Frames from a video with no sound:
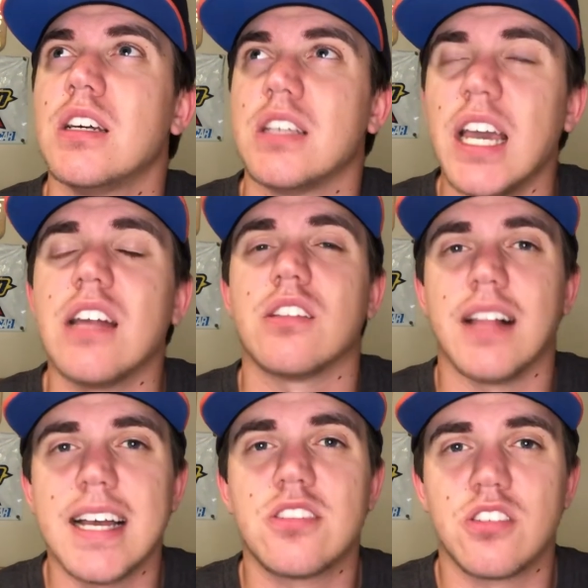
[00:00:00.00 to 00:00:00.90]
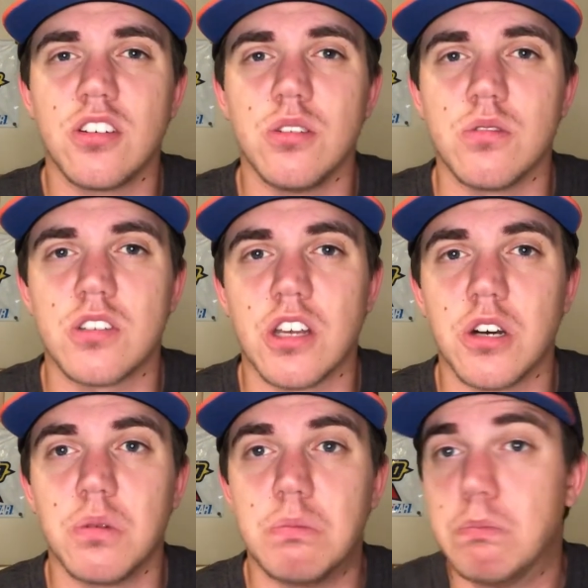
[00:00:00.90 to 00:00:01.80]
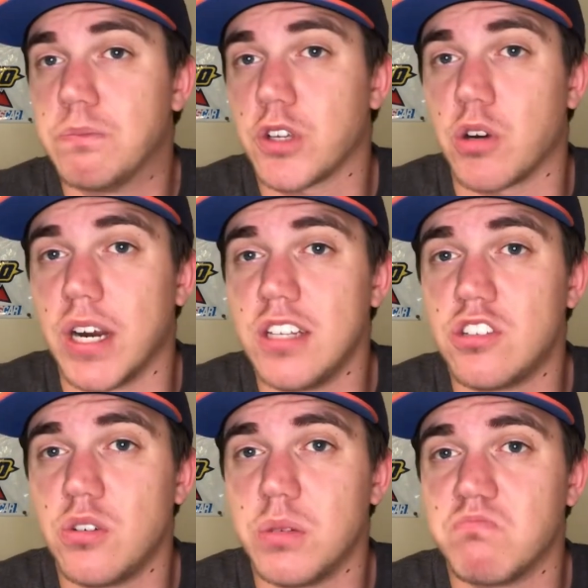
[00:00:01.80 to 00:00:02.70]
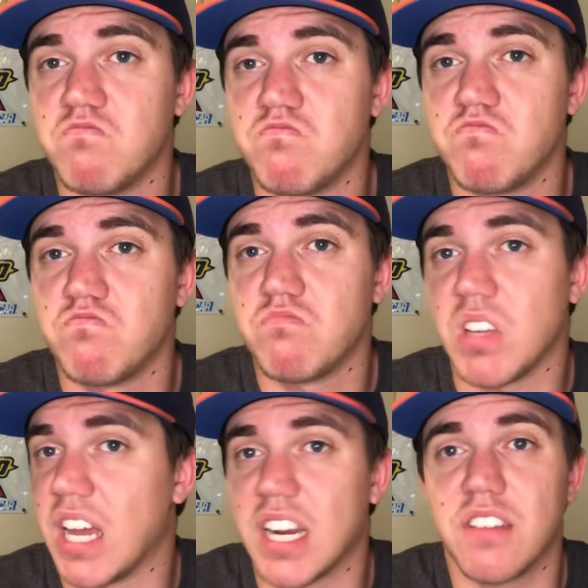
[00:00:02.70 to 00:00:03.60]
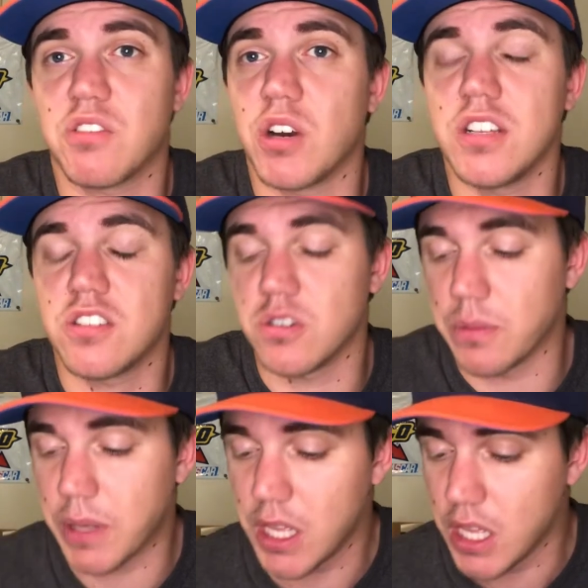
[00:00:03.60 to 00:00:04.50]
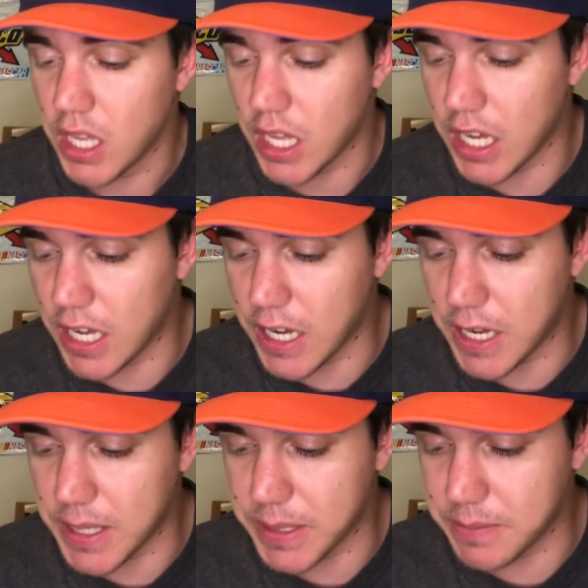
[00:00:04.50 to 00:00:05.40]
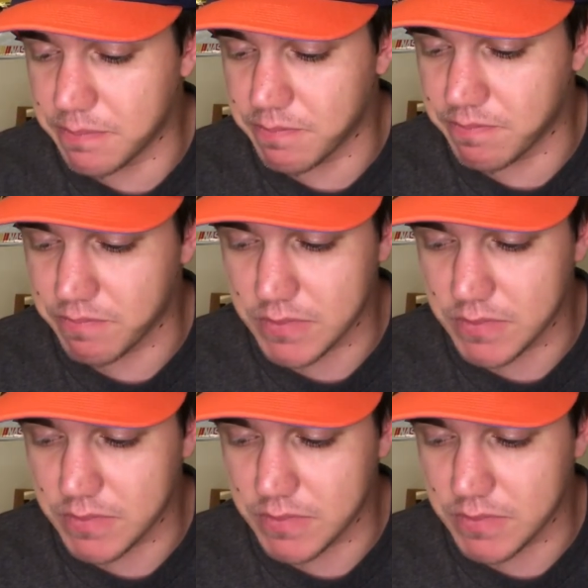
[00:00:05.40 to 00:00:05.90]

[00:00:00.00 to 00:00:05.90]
Yeah, the last 2. So credit to him. You got to give credit to him.